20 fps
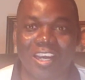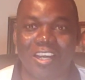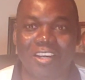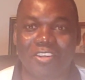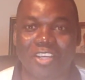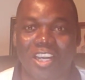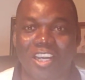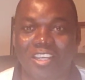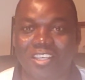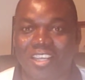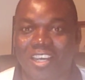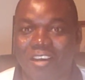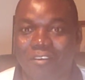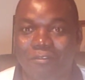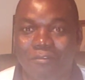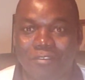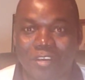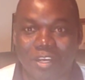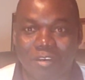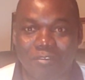They are
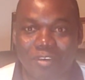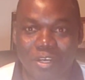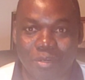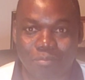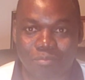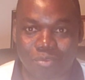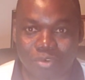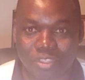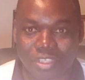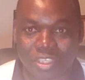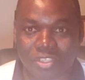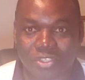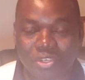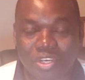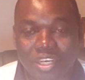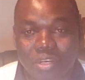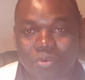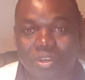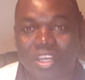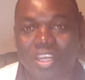very, very important. So
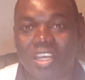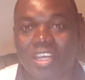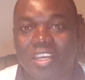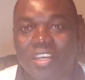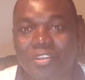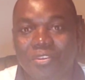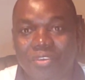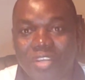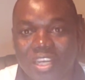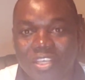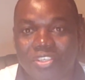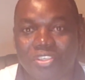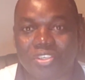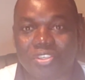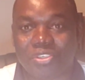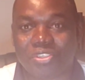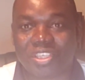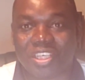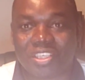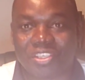anyway, you get to the
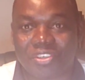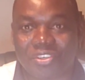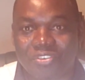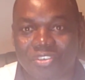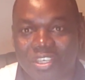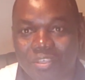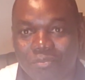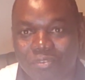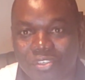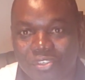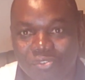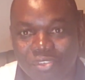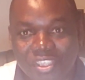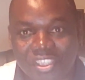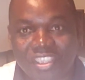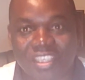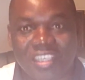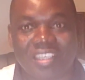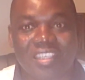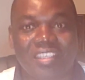Social Security
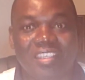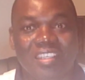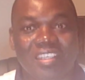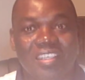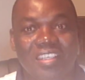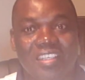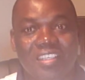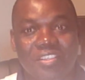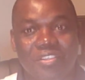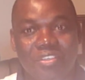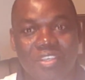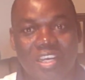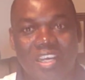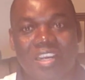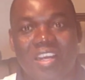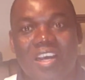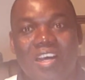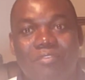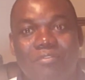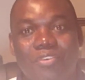Administration. You
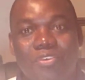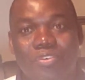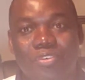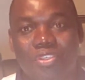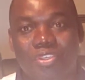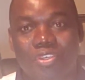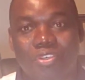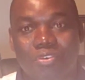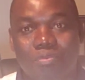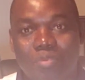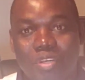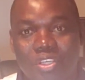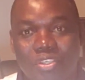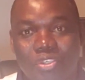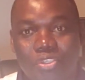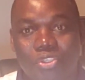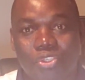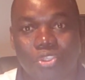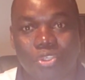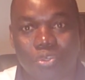gotta have those documents
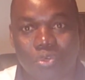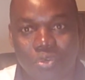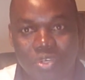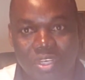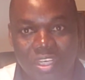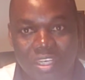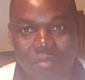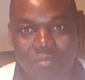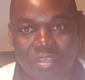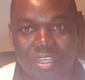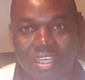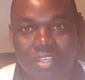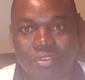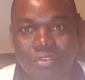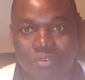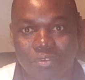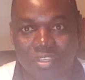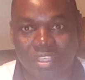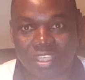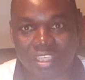to show them that
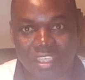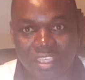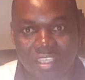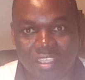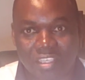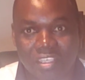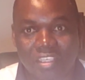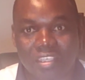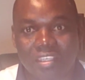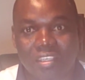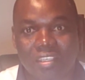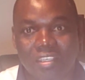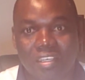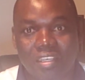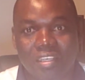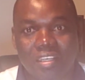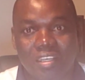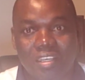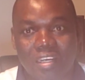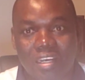you are legally
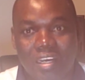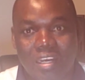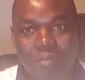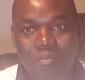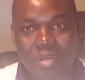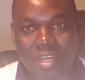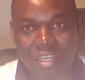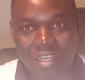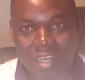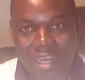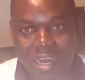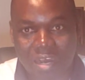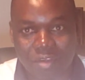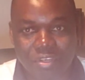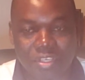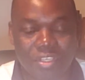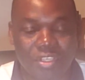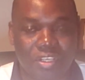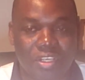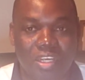allowed
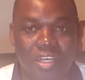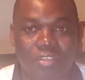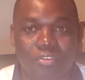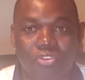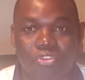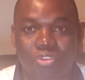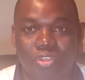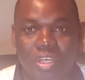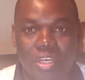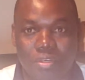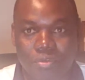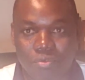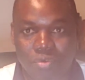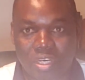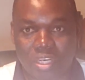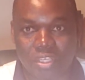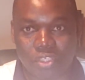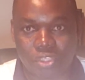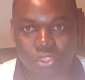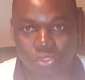in the country and you
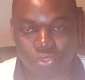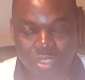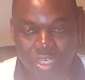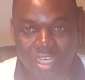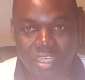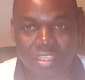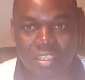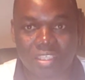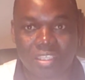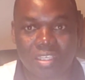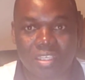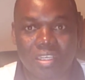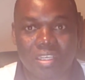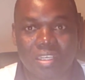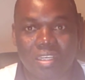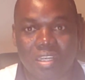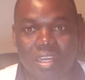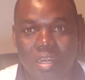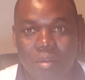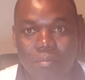are a student.
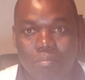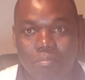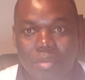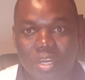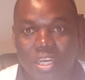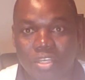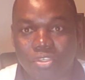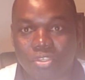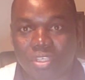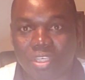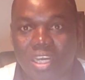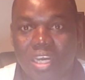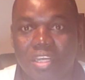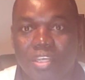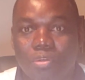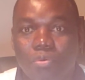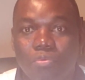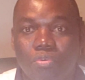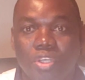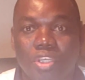And based on that,
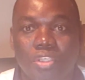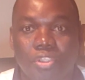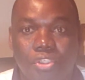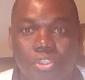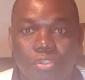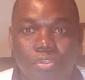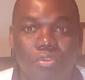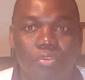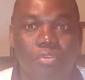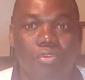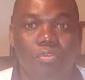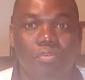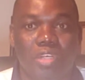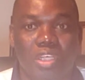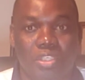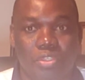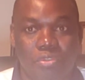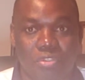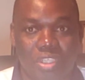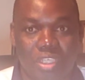they will issue you
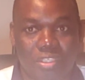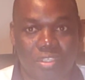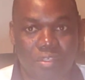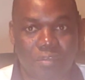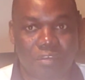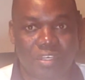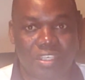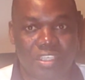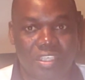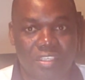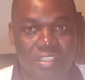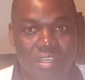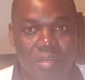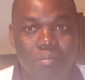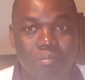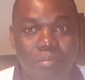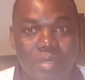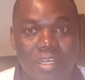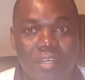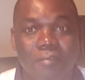a Social Security
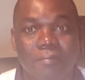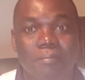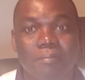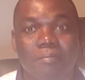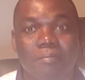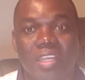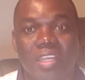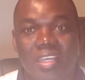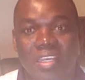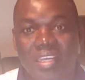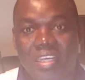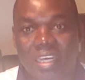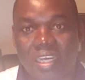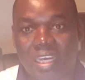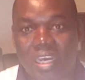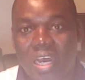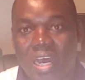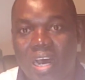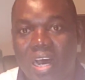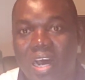number. The
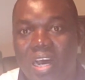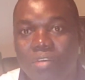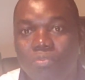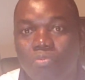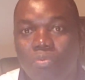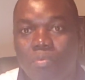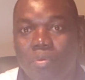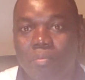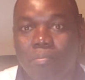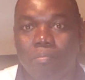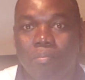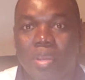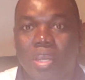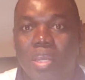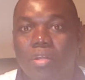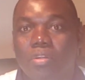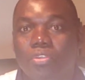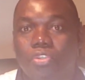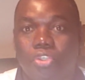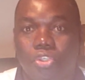card will be
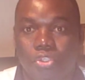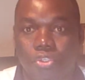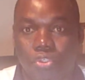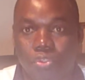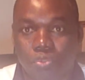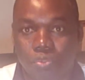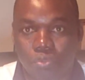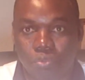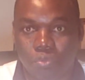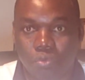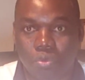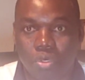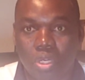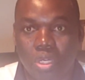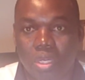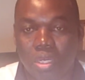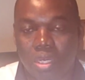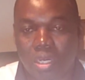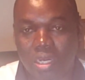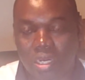mailed to you,
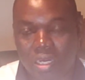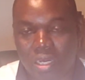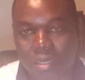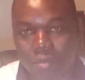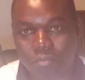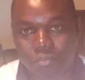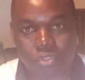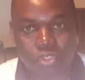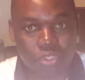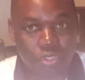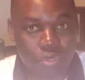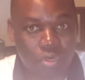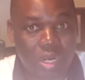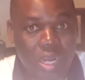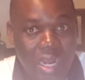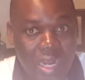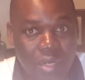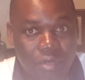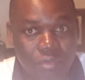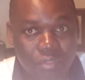to your
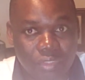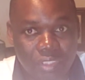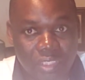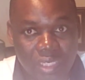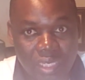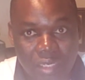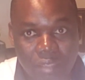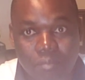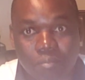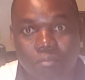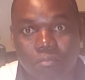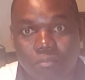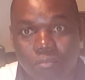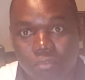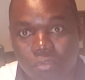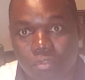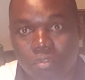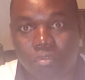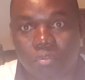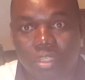house, and
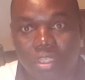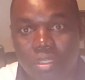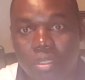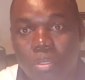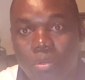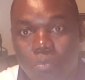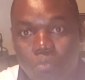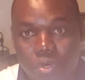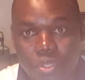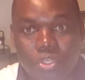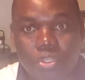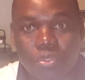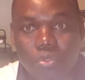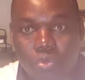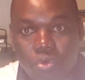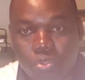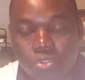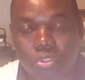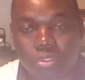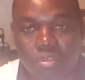you. When you
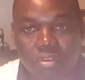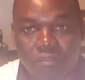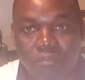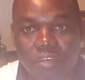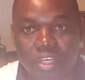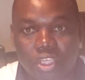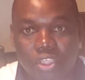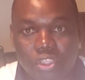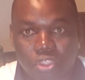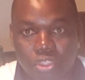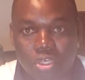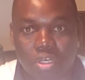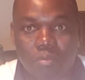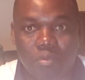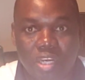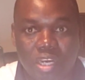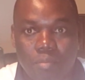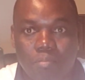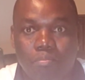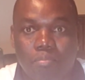go to look for a job,
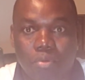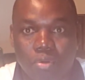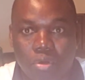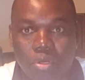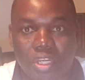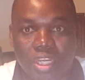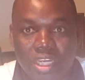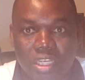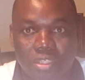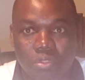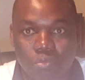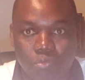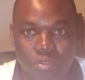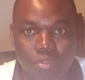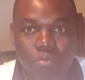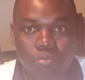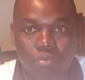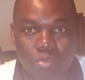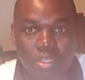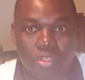employers
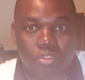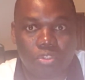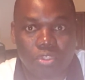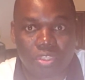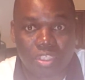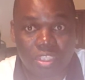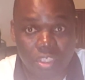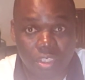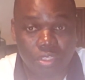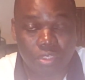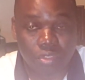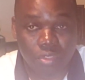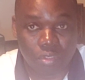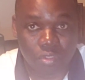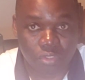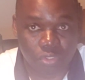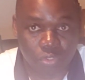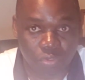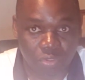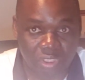would want to see
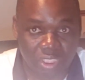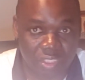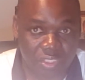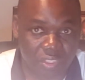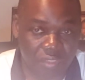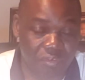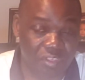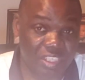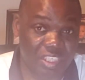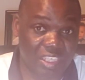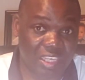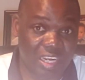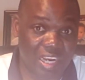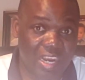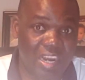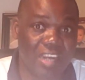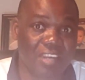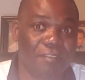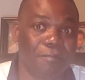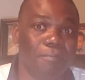your Social Security
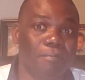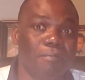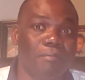card.